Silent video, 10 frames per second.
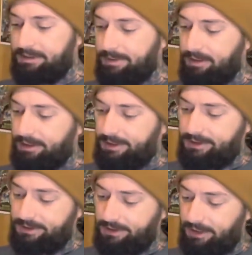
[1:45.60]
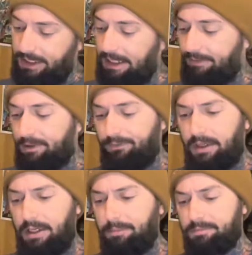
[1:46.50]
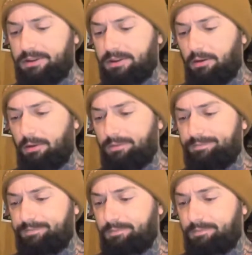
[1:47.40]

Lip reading: because they have the Vibram sole.